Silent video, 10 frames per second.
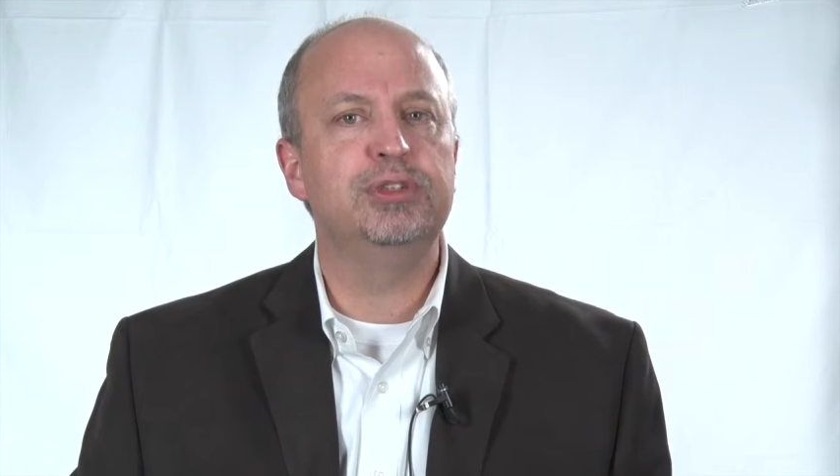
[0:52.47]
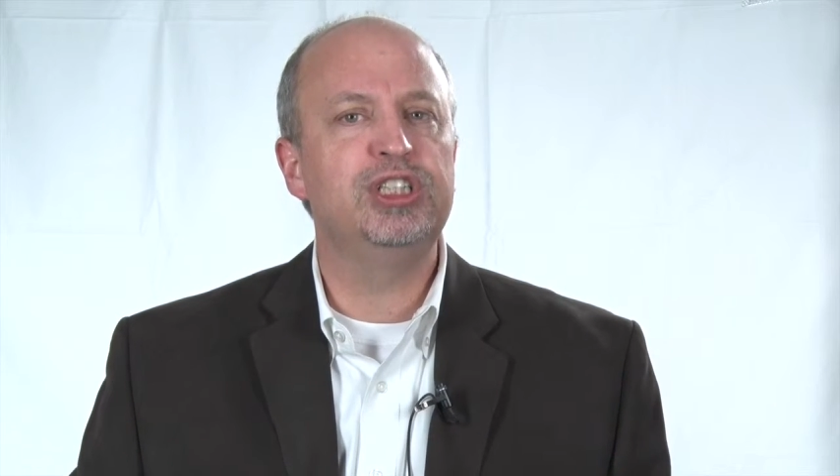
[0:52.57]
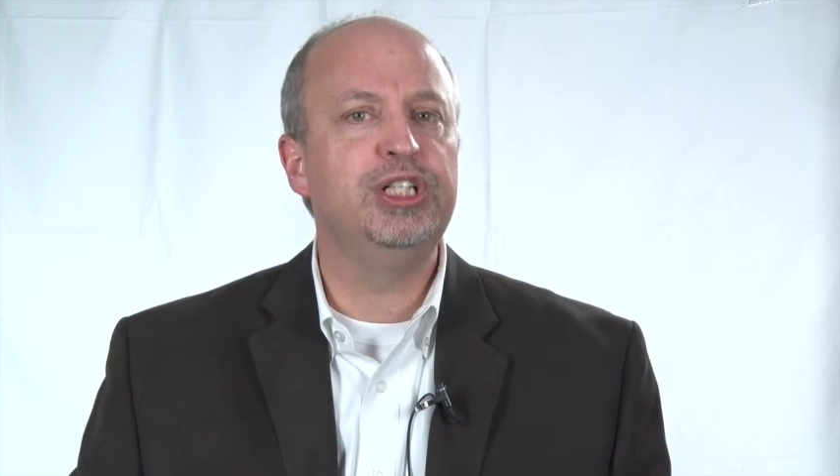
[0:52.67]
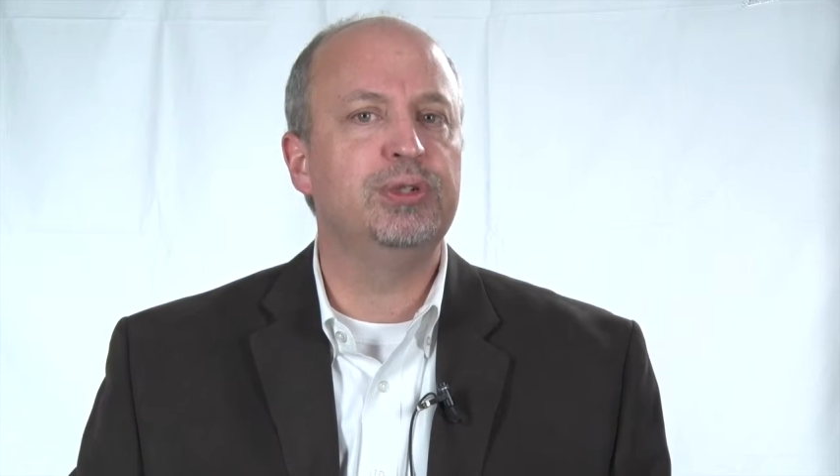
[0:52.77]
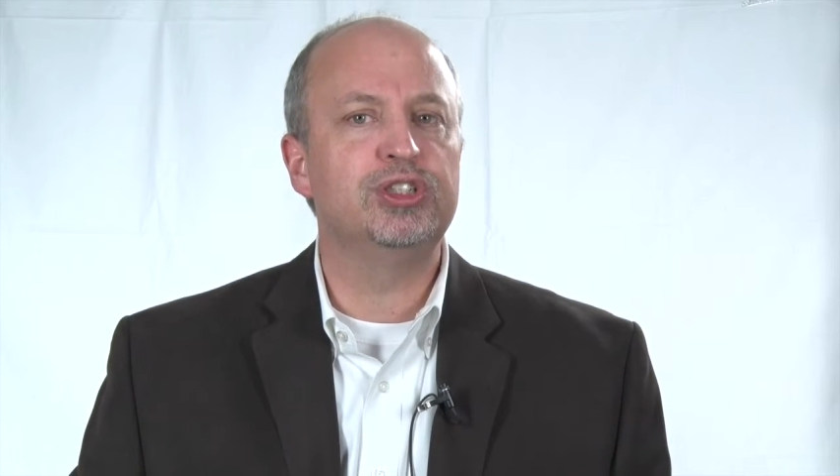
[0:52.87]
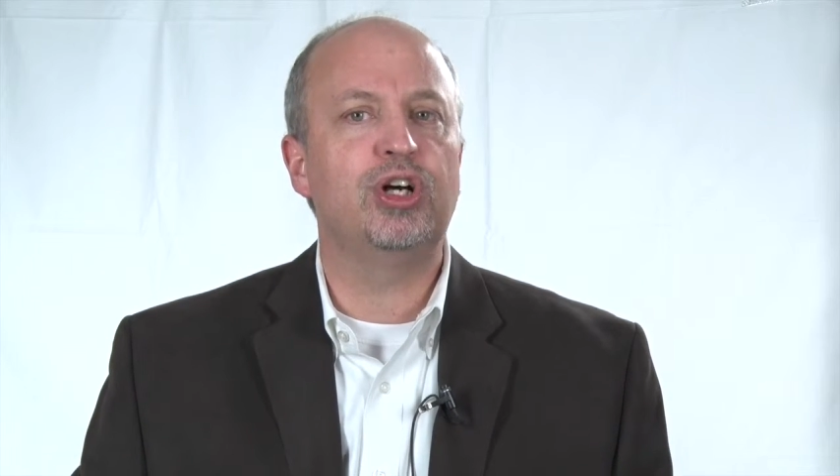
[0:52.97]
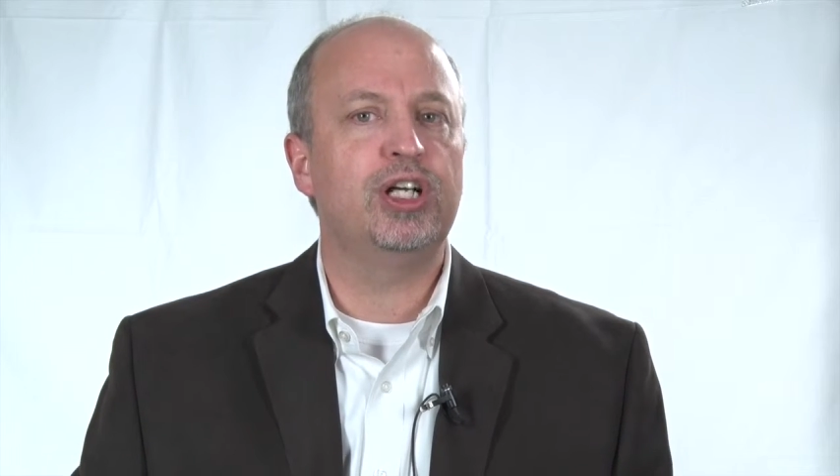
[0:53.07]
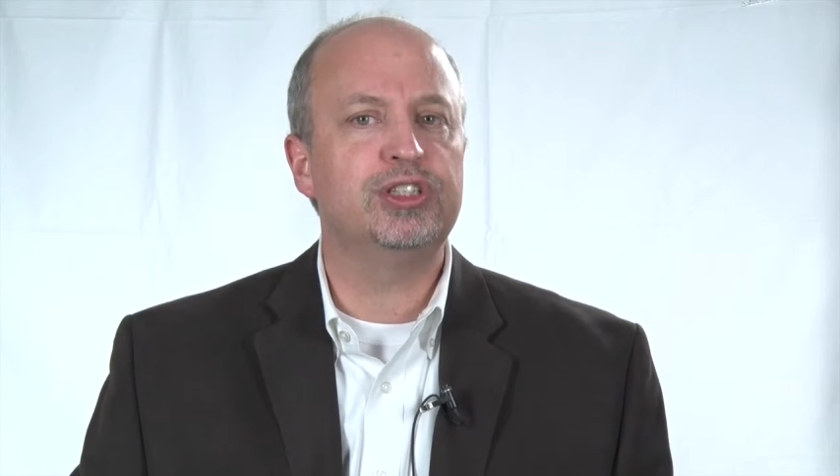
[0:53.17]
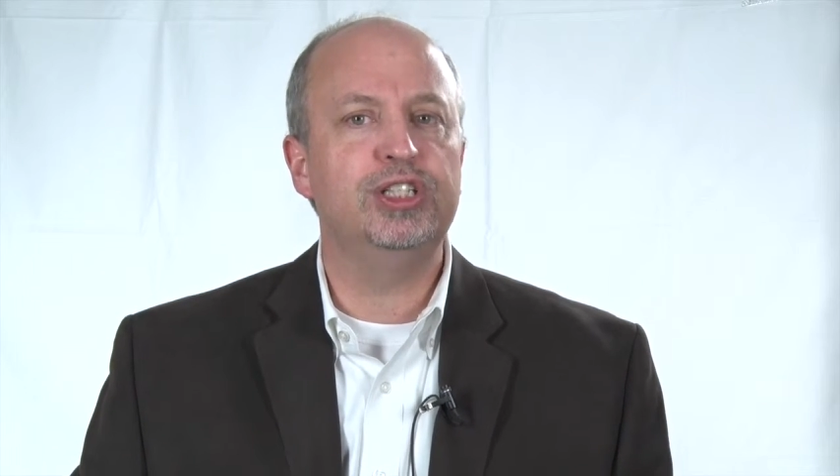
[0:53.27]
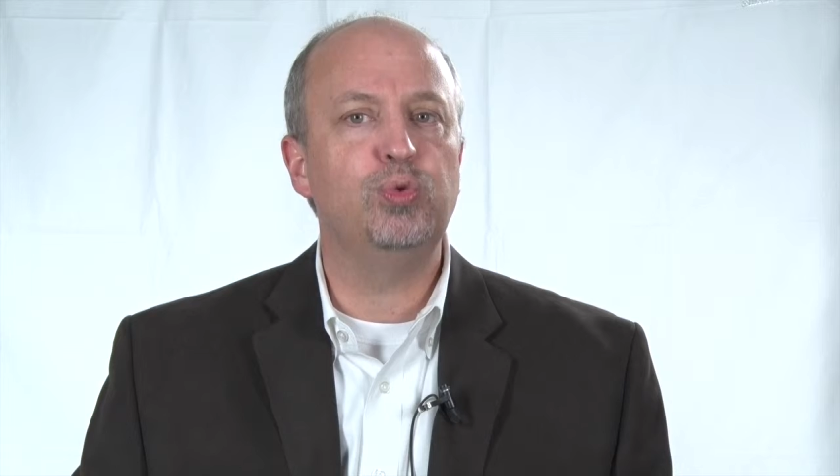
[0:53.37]
secret
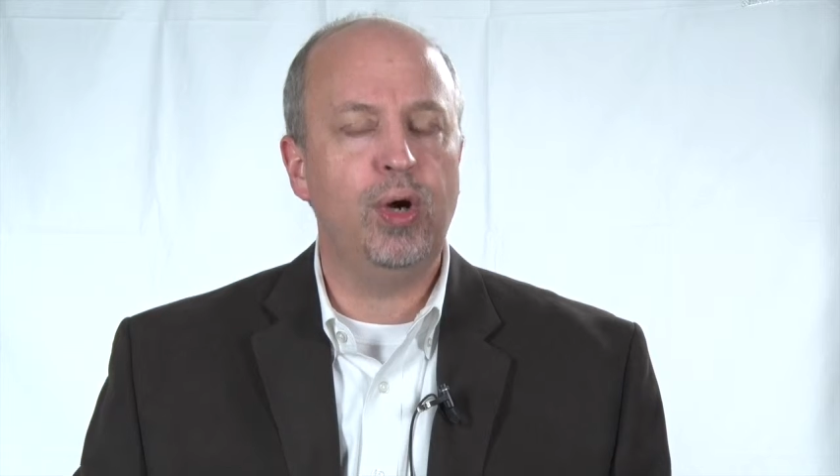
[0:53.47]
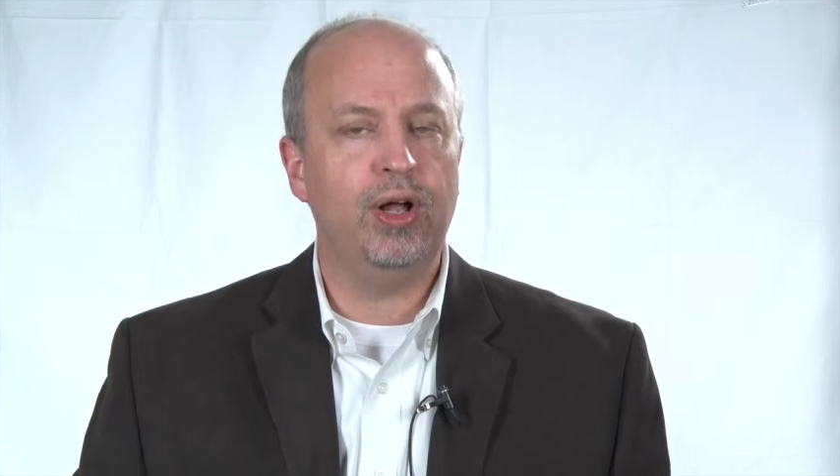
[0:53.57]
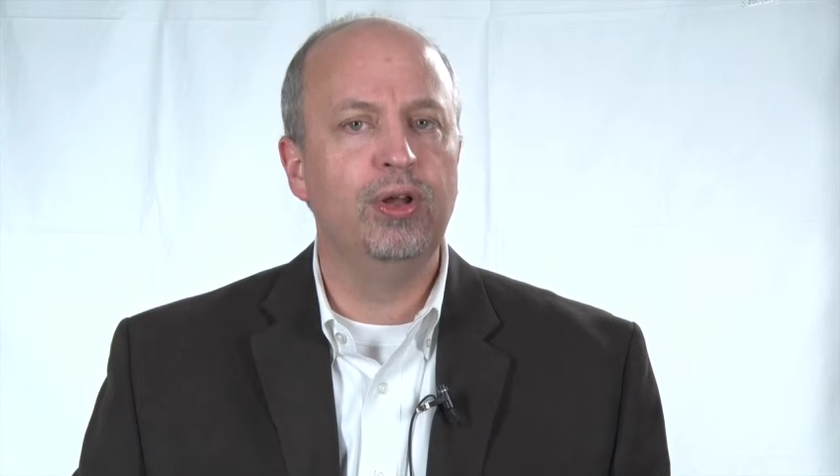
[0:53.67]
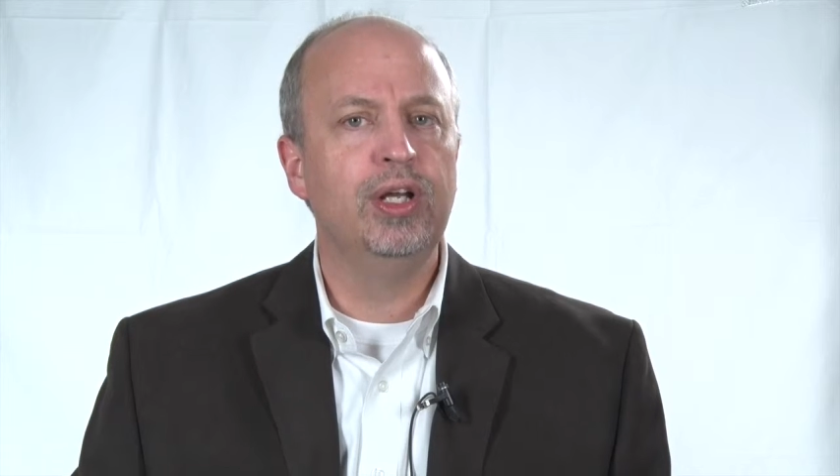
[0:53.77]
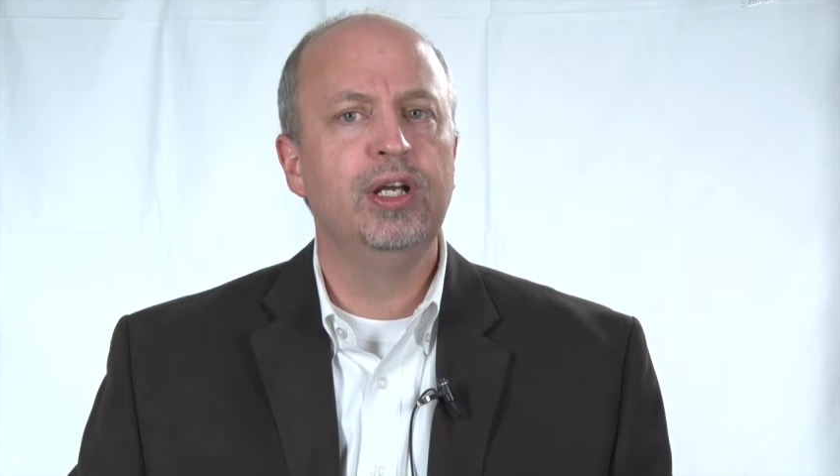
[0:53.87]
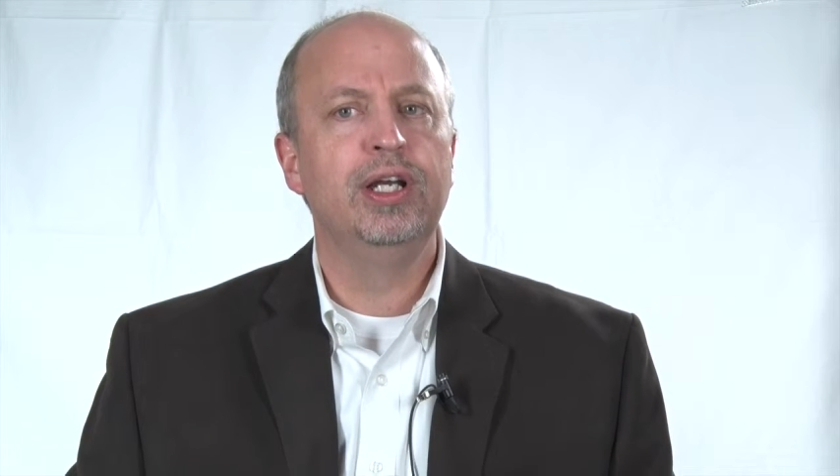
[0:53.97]
sauce as well